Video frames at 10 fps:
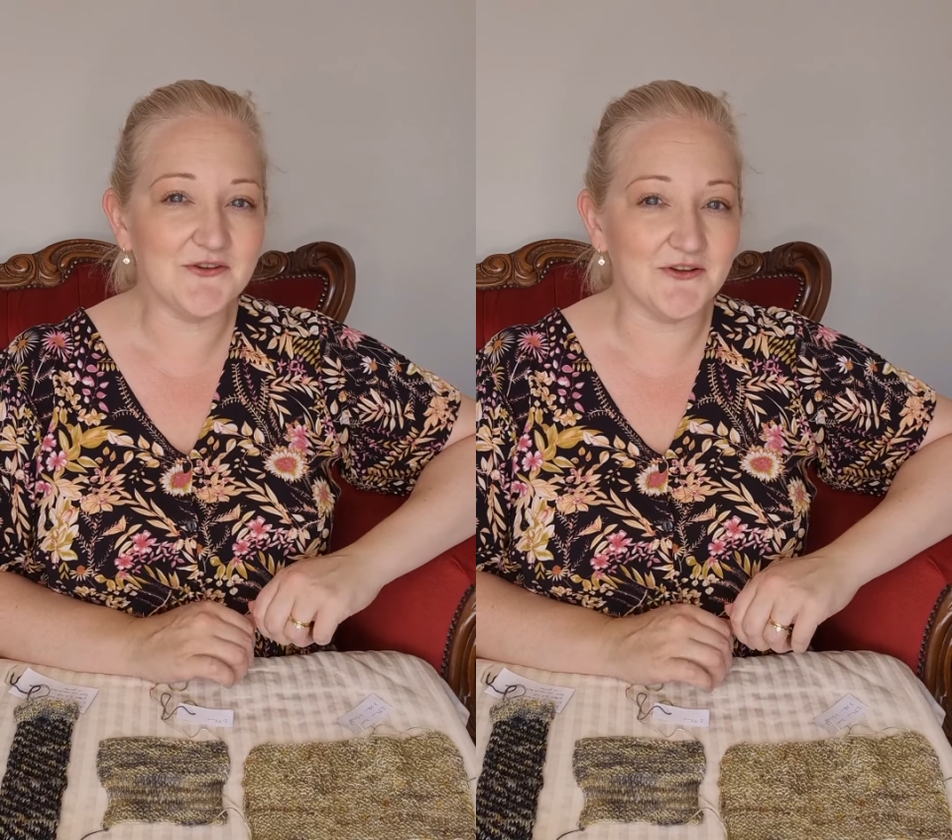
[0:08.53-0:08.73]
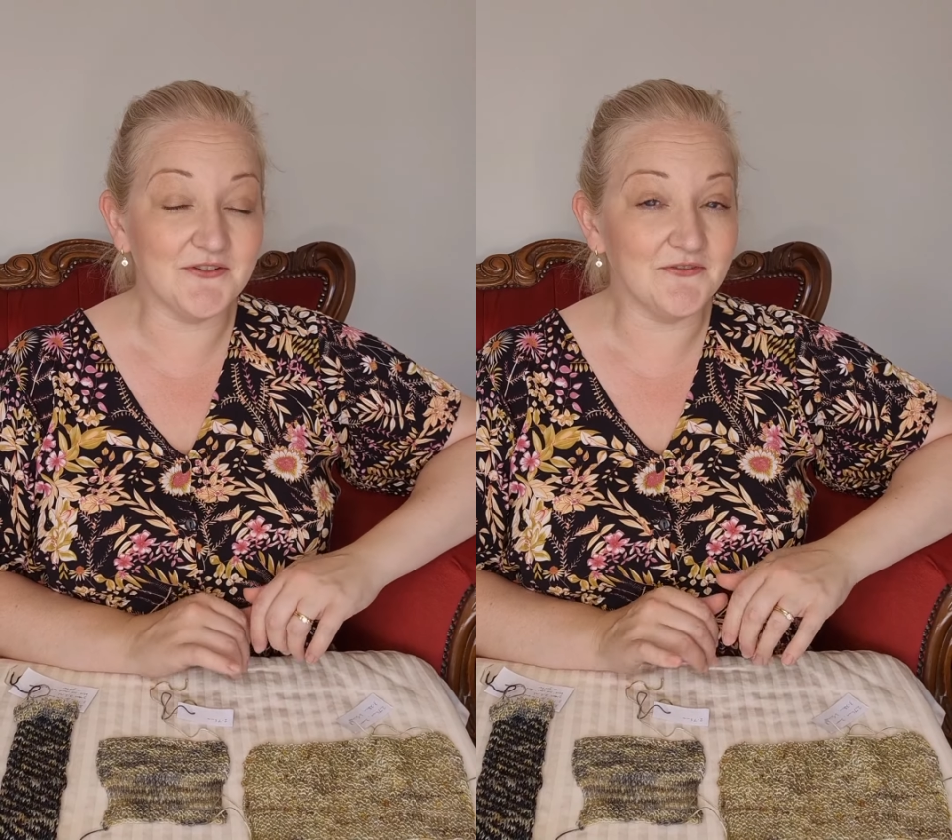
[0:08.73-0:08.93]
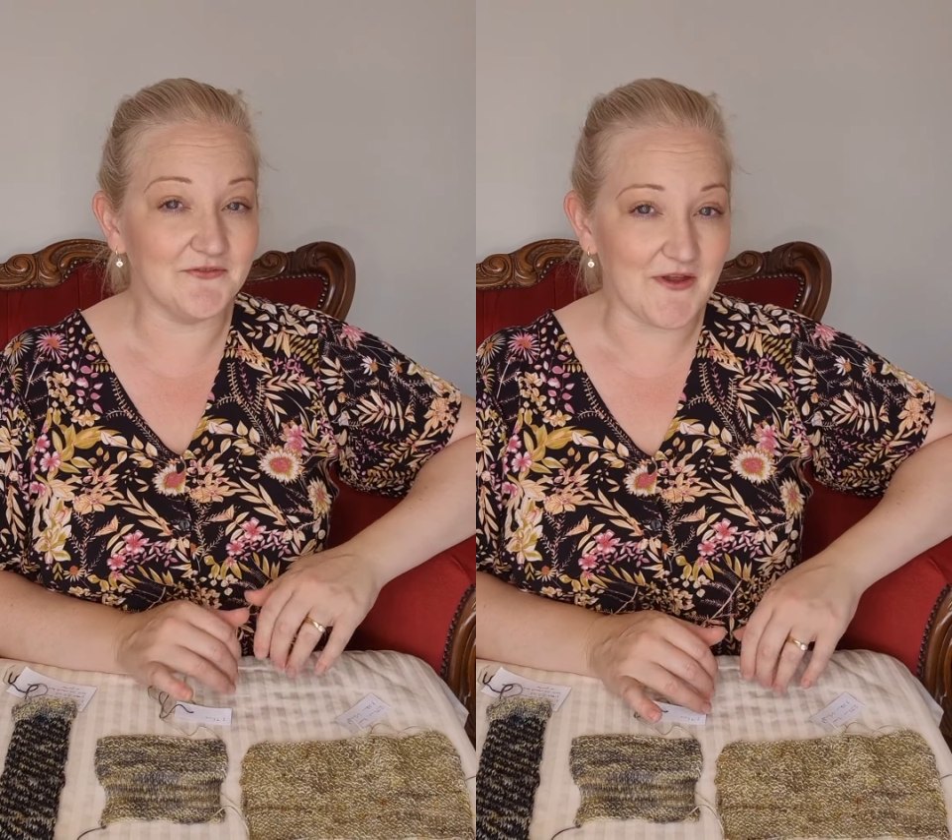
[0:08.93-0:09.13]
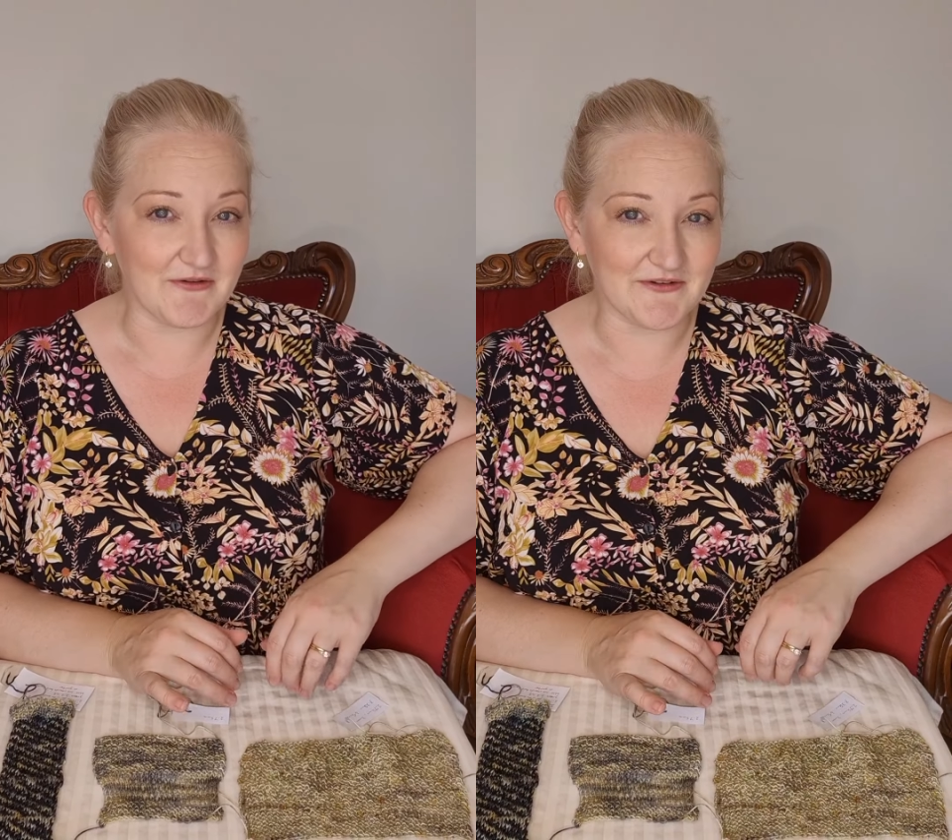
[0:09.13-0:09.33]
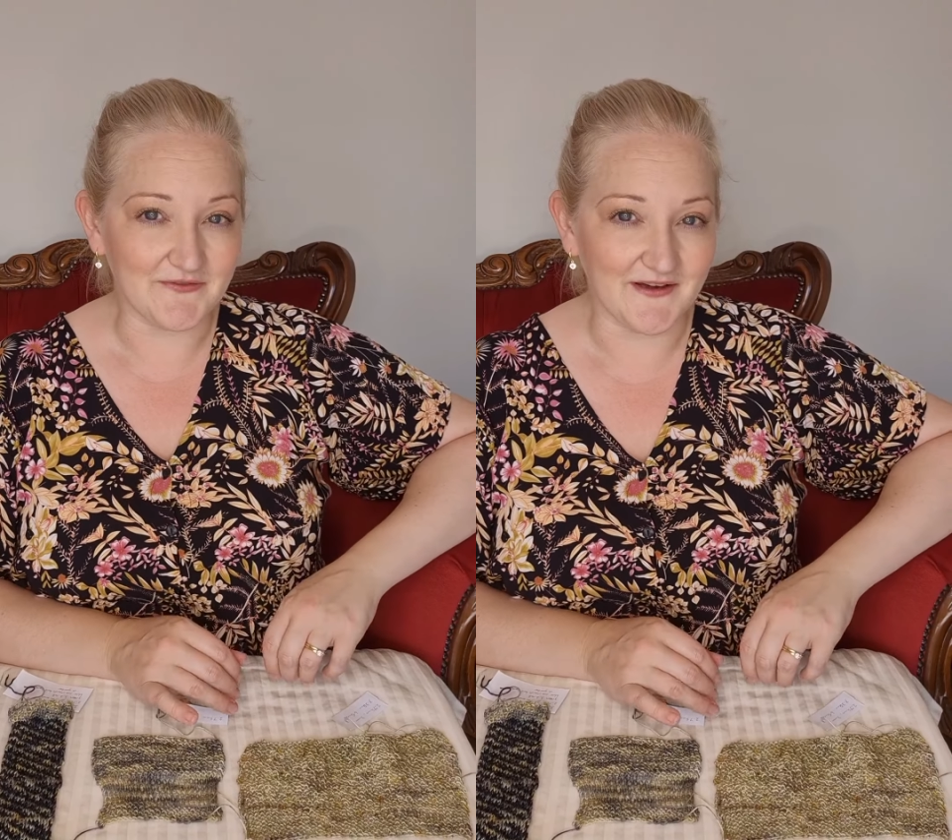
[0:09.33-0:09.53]
got
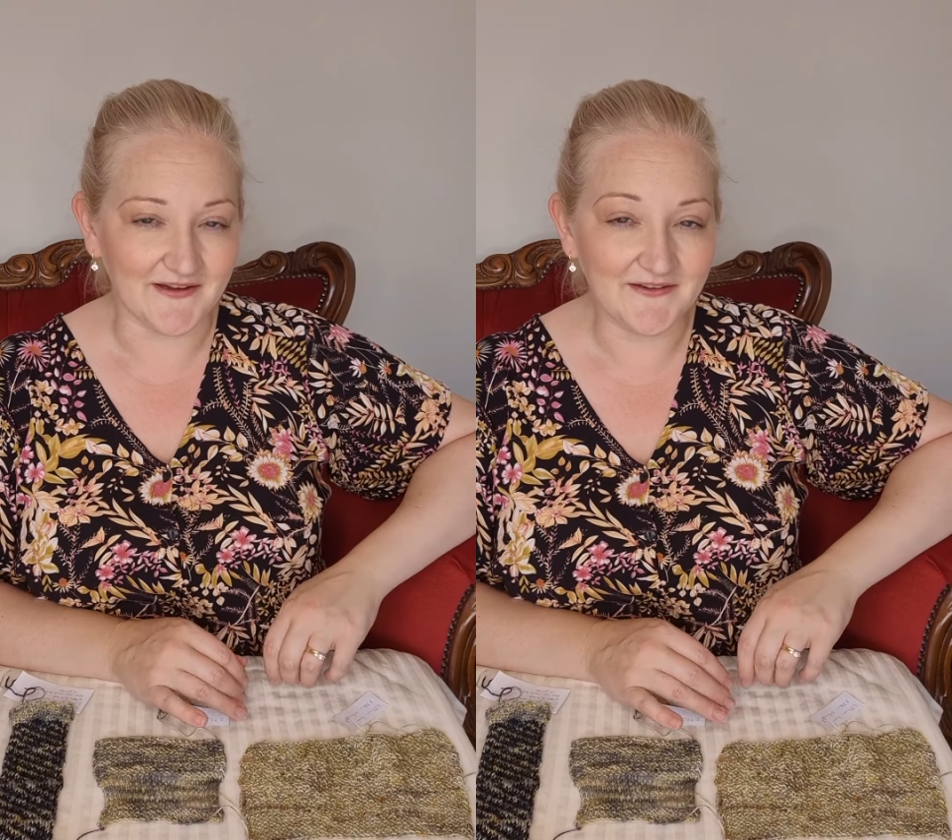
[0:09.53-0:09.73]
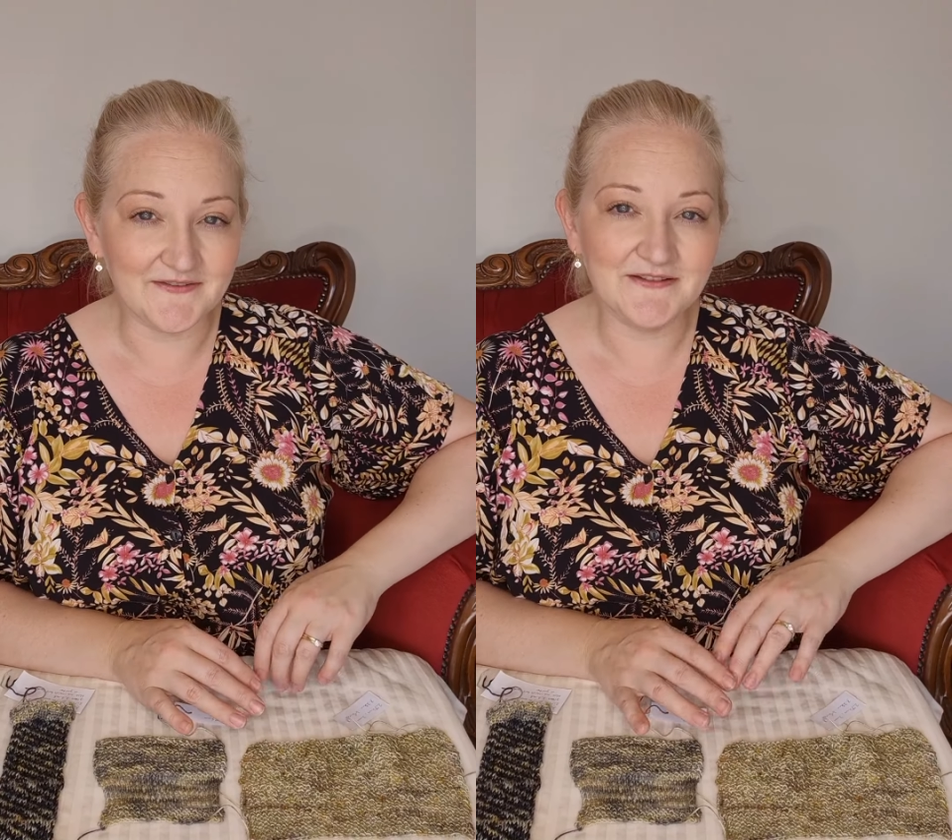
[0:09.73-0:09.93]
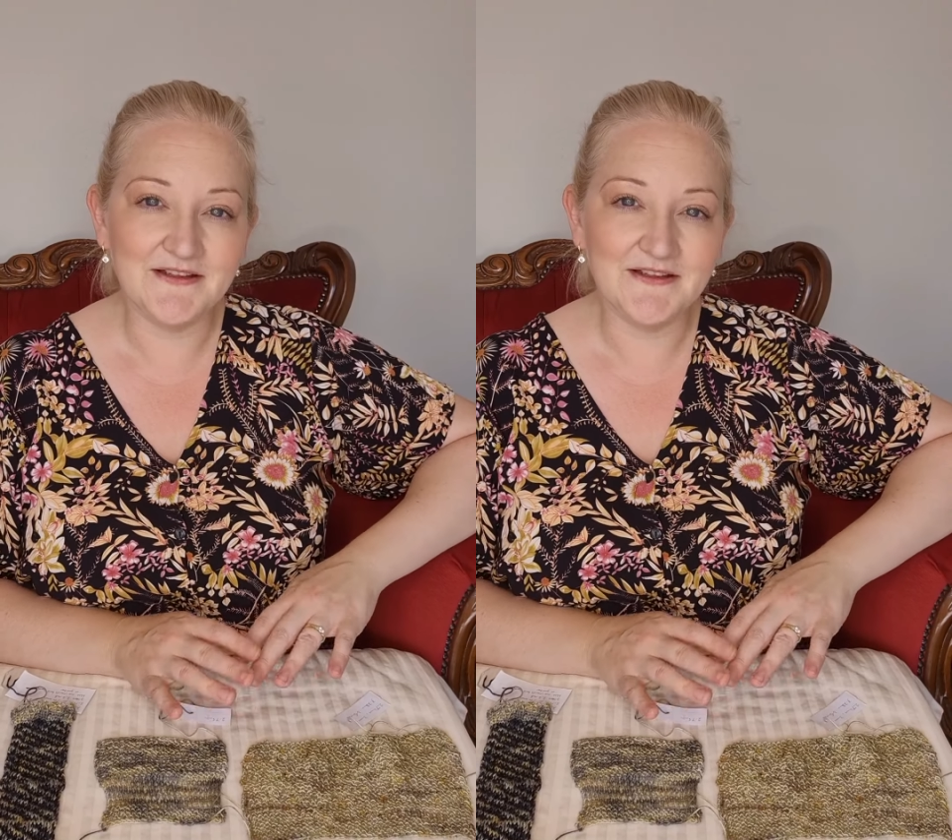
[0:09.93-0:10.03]
very far,